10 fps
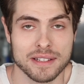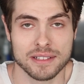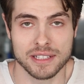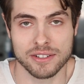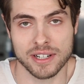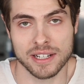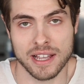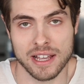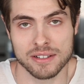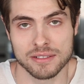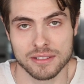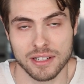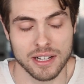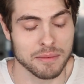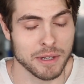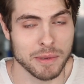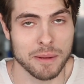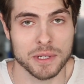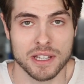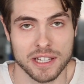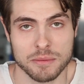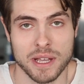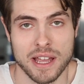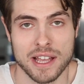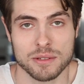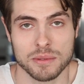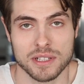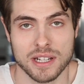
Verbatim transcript: in the lead right now. Uh, my mom kicked my ass with the